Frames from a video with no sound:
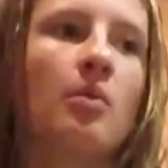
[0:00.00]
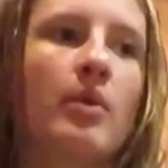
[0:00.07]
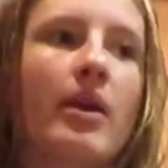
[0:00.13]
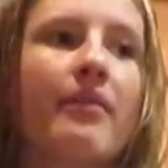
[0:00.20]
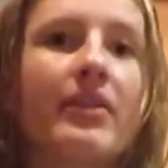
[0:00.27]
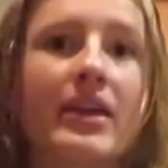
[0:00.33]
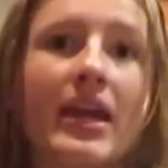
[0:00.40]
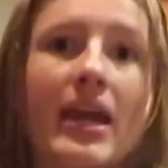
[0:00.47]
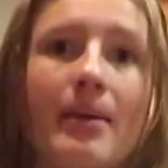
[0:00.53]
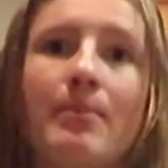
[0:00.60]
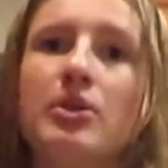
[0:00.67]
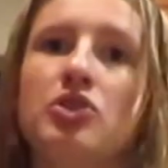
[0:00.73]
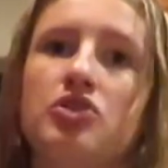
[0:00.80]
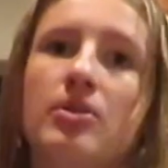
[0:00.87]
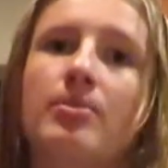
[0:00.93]
We have a
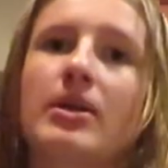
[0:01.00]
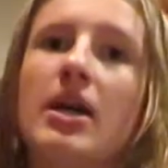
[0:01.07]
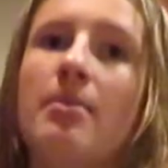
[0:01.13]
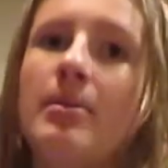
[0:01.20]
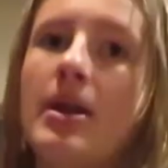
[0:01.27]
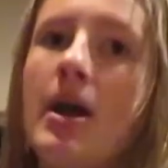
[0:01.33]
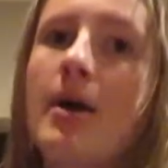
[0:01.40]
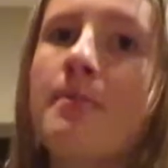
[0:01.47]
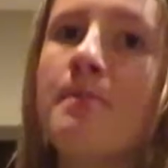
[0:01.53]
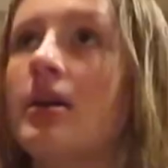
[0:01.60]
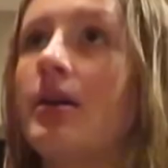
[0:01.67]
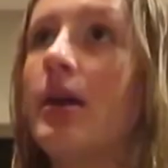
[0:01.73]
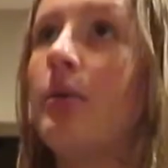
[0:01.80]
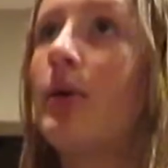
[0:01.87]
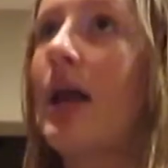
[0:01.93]
camping trip coming up,
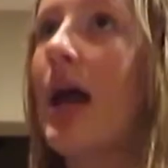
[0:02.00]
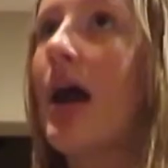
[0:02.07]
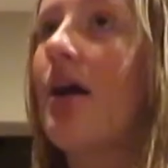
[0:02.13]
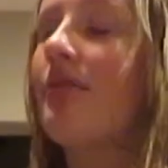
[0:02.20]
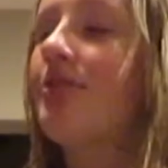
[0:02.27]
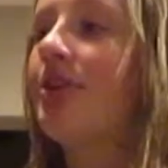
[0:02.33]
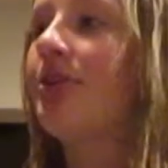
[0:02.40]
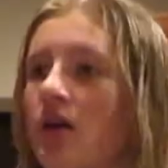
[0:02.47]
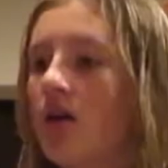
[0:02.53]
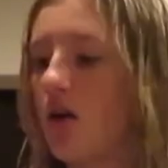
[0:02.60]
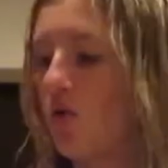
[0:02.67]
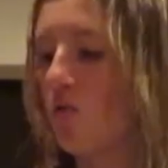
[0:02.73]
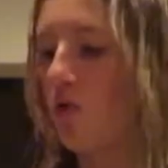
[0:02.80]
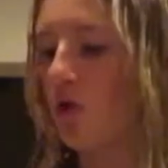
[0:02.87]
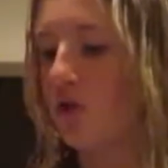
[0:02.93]
and we have
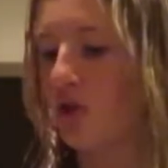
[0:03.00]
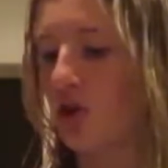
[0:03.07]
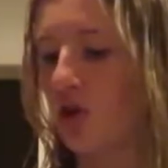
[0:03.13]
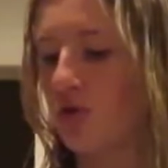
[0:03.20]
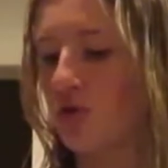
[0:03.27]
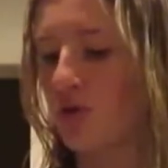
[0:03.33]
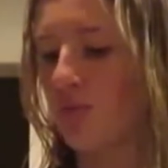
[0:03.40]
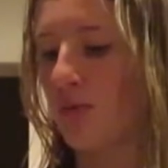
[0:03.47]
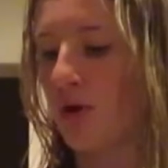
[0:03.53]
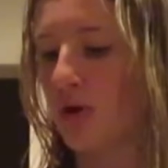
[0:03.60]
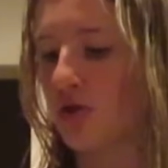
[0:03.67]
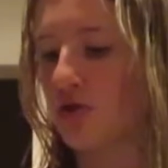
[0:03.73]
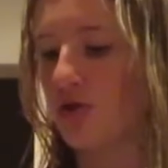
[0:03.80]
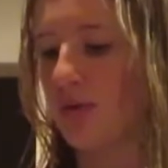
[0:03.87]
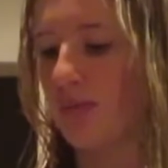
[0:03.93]
a roller coaster
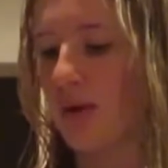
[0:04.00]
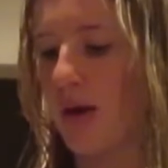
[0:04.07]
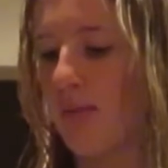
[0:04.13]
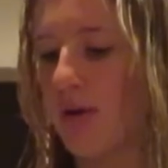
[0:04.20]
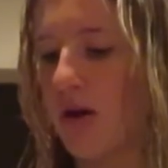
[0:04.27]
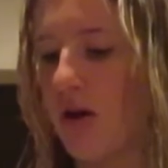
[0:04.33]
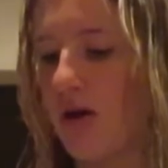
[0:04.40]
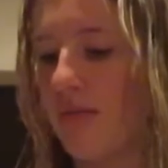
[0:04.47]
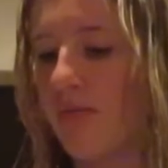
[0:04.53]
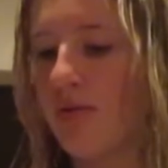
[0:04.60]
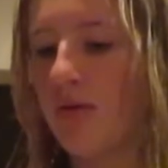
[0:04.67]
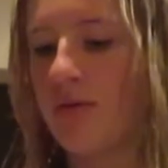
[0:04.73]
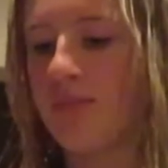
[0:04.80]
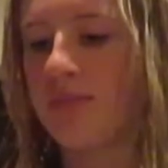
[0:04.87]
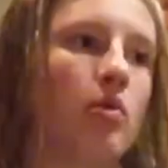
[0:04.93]
park trip coming up.
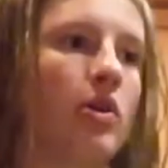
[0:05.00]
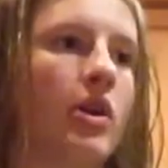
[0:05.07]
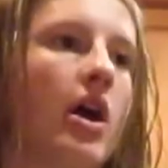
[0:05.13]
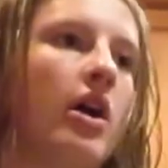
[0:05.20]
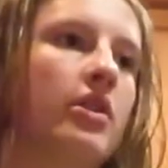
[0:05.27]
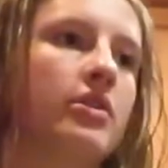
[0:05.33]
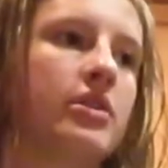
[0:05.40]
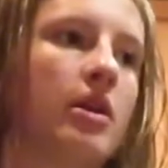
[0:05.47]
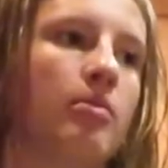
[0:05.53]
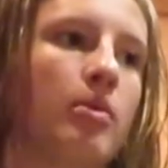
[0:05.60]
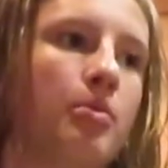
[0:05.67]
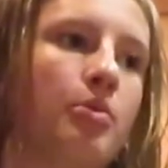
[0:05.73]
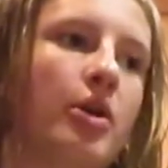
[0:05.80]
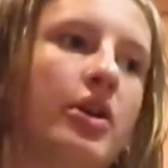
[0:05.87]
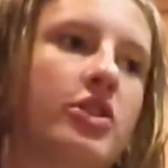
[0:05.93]
We're not on summer
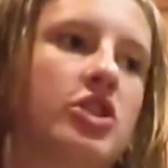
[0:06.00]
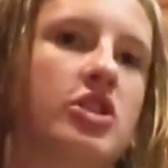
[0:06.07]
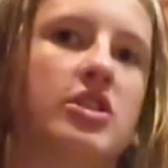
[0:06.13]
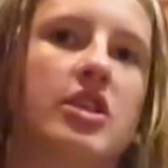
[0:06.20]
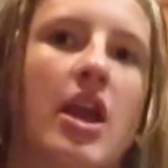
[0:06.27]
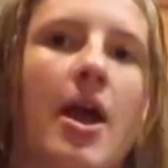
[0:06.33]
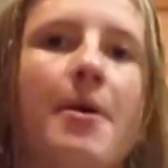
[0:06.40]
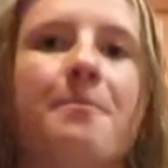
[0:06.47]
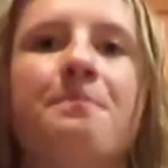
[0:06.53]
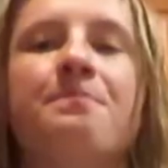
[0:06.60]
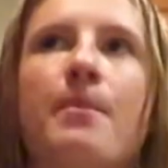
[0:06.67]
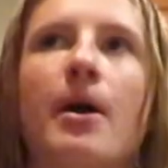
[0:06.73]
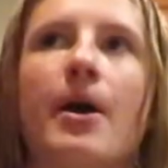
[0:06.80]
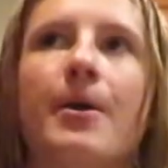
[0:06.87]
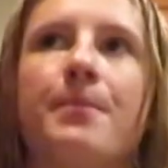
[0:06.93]
break just yet,
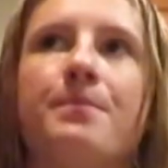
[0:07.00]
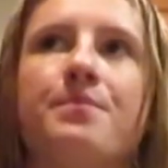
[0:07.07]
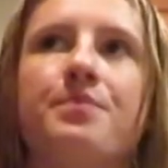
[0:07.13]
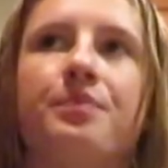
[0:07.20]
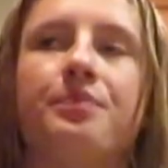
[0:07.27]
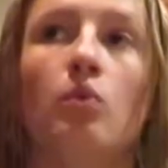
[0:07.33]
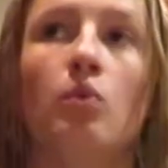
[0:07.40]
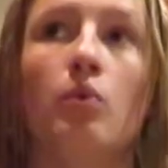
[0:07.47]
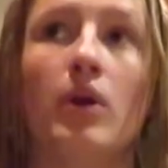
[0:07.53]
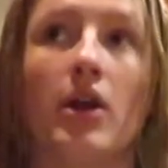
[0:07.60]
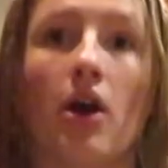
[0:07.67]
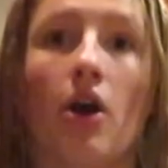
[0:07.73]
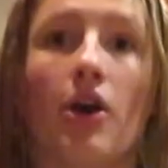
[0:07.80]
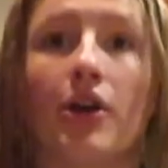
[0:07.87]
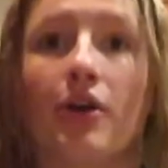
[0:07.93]
but we
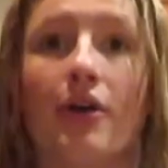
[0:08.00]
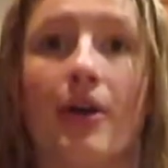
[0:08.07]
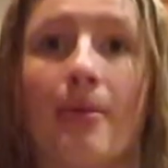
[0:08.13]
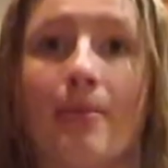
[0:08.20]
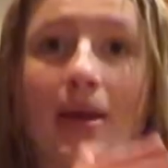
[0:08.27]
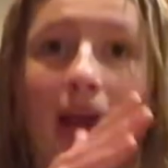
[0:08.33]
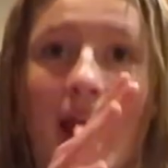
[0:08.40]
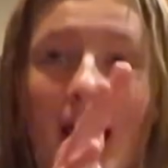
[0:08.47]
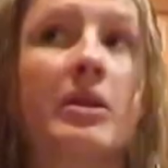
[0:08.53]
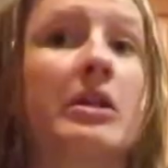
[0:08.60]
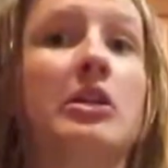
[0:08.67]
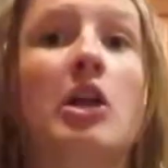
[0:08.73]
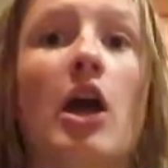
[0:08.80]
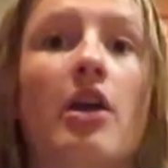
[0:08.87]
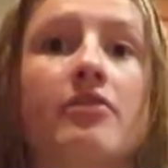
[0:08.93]
are going to be.
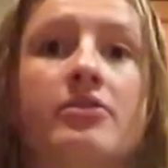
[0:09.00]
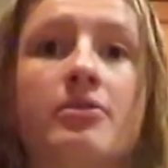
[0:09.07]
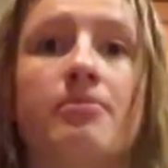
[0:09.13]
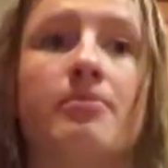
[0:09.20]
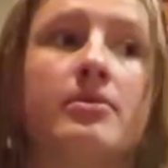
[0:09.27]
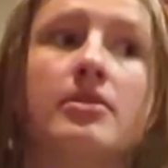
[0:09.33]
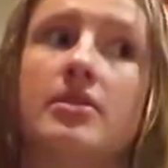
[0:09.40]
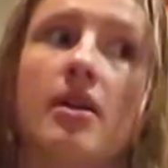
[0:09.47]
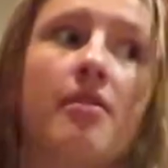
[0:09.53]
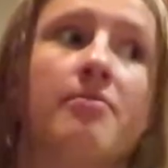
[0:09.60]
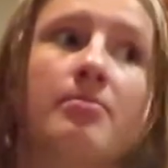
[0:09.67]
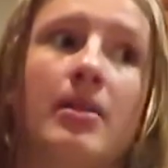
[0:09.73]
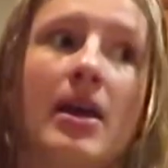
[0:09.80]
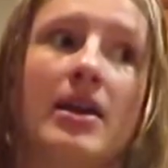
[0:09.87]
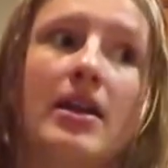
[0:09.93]
And I have some stuff
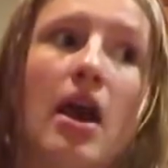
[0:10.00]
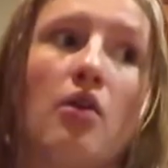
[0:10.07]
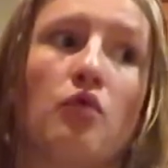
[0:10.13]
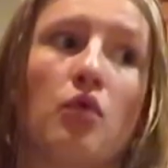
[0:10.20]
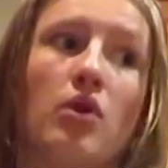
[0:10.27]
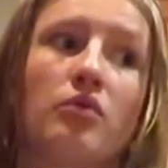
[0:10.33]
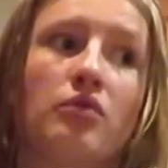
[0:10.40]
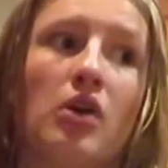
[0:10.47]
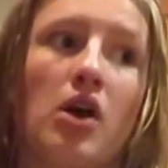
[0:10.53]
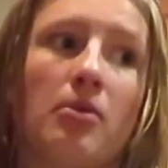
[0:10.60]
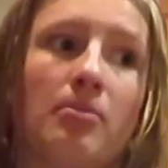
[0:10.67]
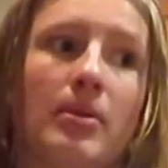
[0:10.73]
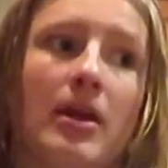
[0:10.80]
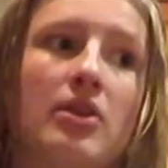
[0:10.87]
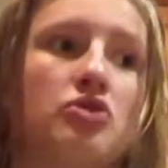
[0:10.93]
planned. I have one
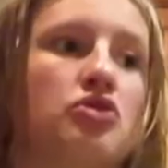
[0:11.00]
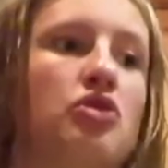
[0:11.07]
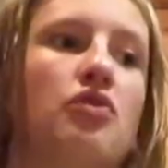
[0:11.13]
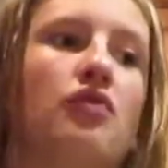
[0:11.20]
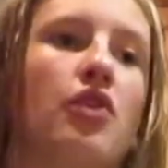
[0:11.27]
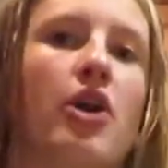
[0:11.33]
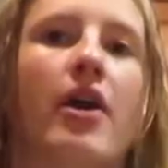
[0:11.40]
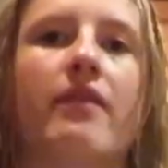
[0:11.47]
vlog planned so far.